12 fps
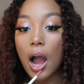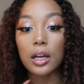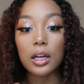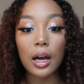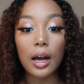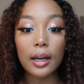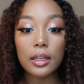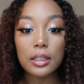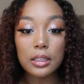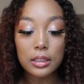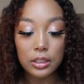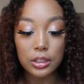I kind
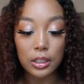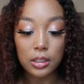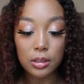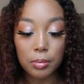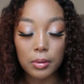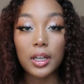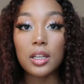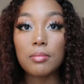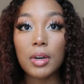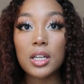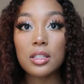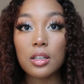of just played
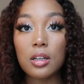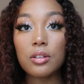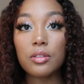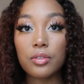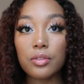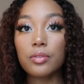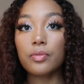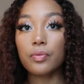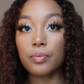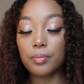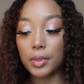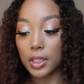myself
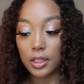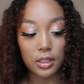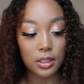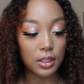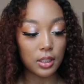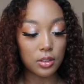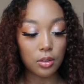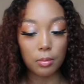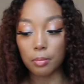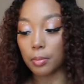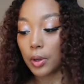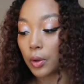because these are
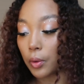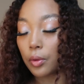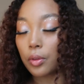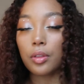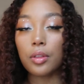both